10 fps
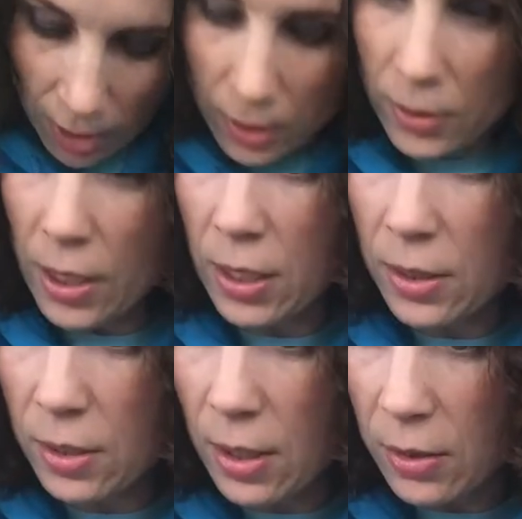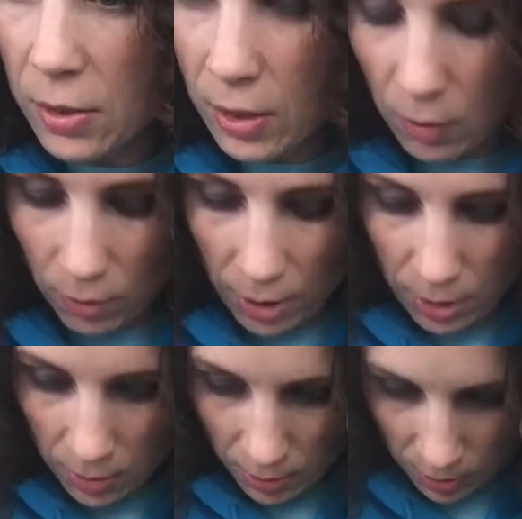It's like it's nestling right
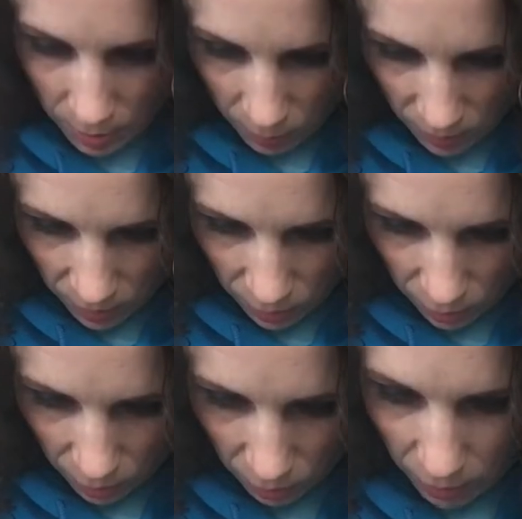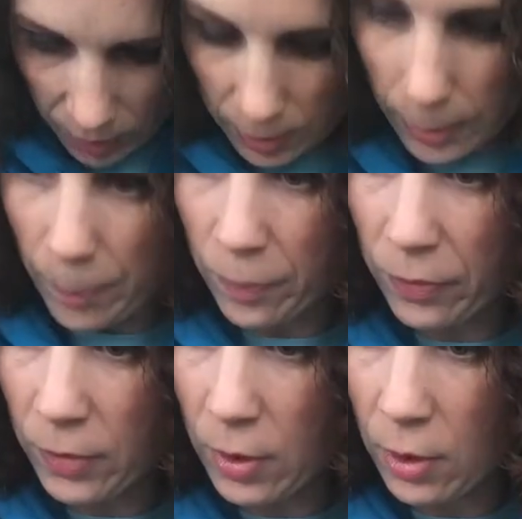in line with the turquoise.
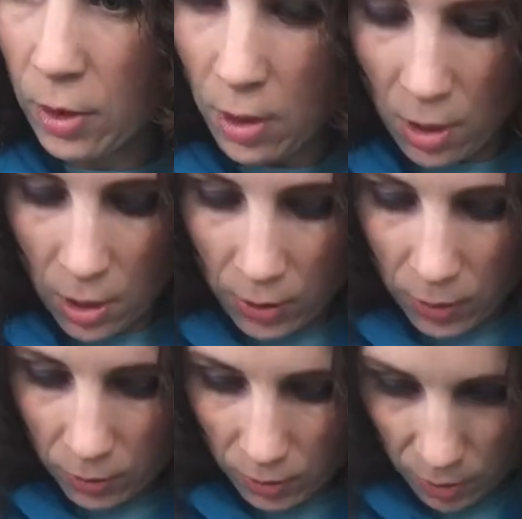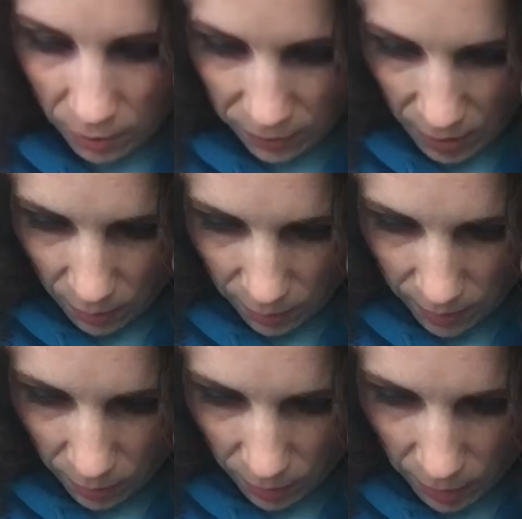So far we've
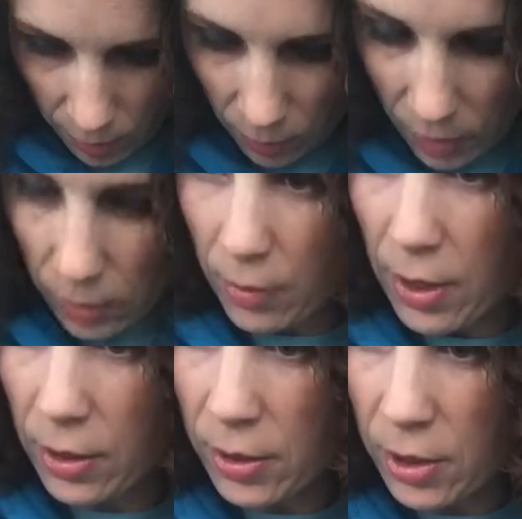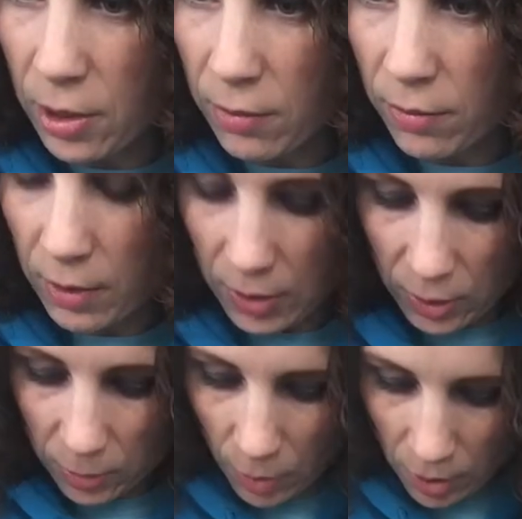been working with relatively
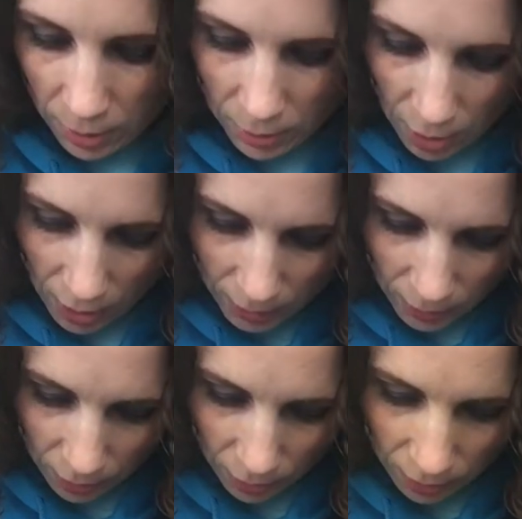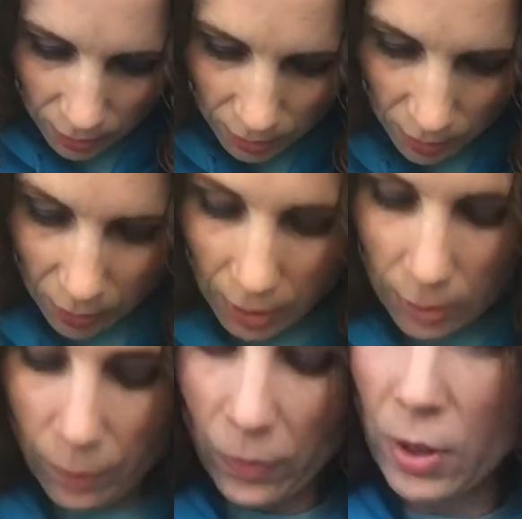small dots on our design,